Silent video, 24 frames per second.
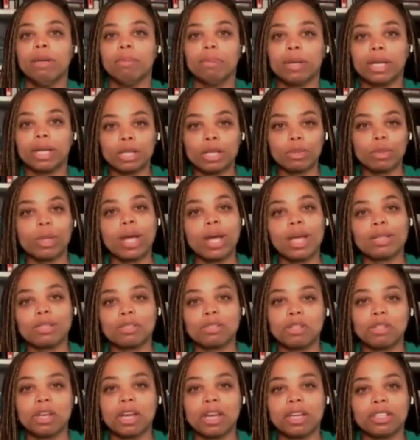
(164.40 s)
Mm-hmm. But guess what
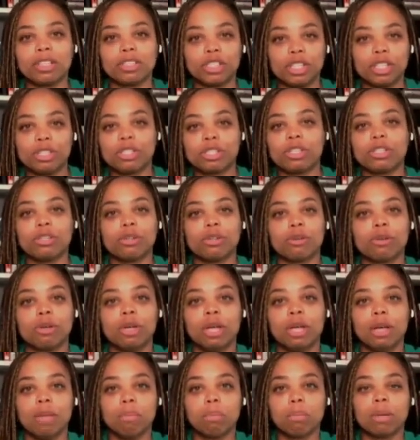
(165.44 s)
hasn't changed? He's still
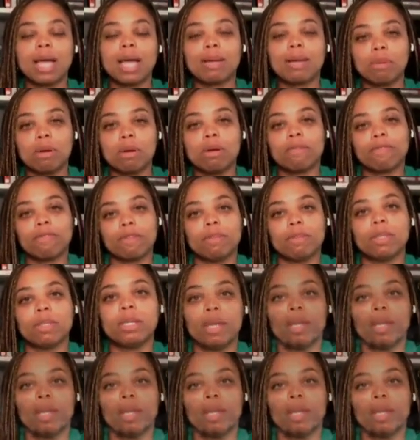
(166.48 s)
blackballed from